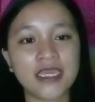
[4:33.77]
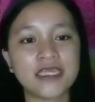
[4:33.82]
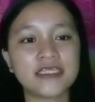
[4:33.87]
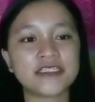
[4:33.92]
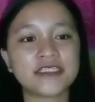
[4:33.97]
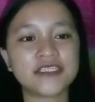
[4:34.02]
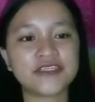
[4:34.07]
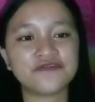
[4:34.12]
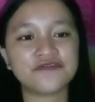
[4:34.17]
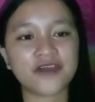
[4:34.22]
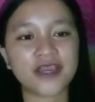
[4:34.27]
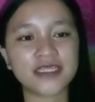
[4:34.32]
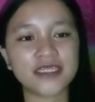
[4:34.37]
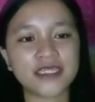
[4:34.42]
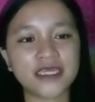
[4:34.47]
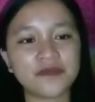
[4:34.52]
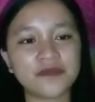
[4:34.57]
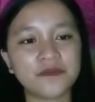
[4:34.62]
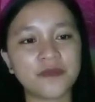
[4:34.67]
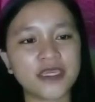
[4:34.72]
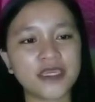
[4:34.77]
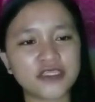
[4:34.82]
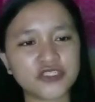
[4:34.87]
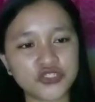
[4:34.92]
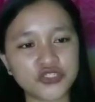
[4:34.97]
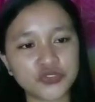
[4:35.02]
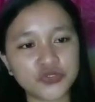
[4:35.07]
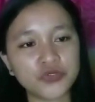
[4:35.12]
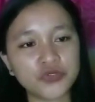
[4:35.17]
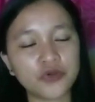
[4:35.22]
is divided by
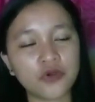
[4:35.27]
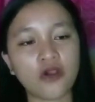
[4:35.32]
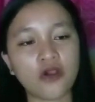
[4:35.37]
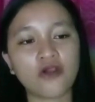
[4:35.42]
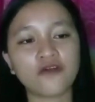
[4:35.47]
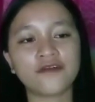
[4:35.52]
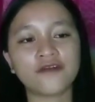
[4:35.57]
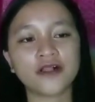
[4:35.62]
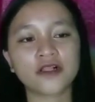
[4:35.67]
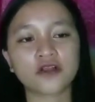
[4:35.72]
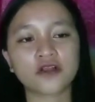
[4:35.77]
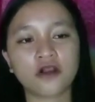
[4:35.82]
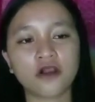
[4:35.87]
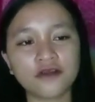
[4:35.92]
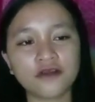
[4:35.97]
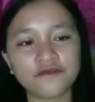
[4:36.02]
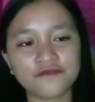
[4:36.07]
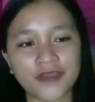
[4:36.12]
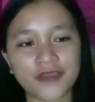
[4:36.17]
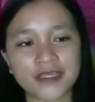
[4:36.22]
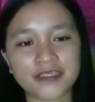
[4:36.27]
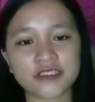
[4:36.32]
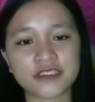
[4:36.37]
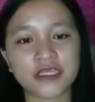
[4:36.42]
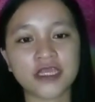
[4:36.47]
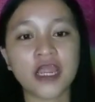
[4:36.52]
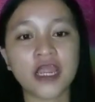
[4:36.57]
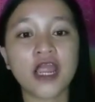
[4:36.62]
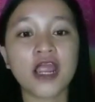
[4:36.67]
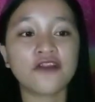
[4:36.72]
two oval convex